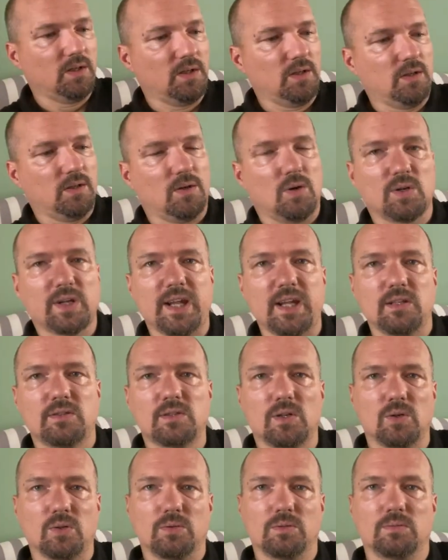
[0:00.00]
Okay,
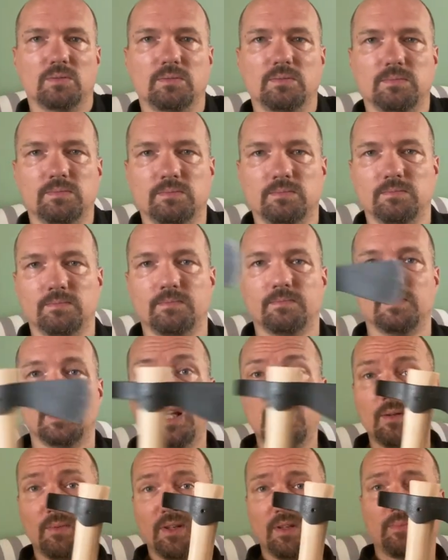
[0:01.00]
so a
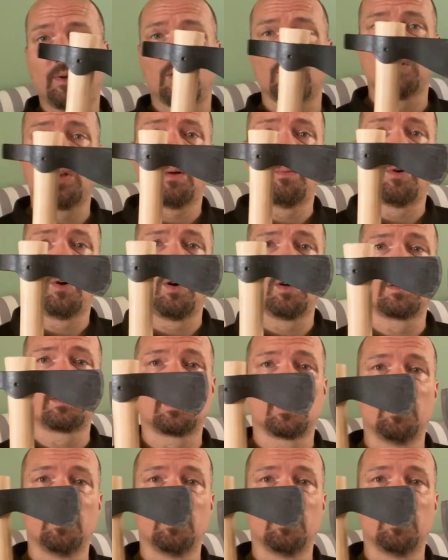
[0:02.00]
little bit about Tomahawks.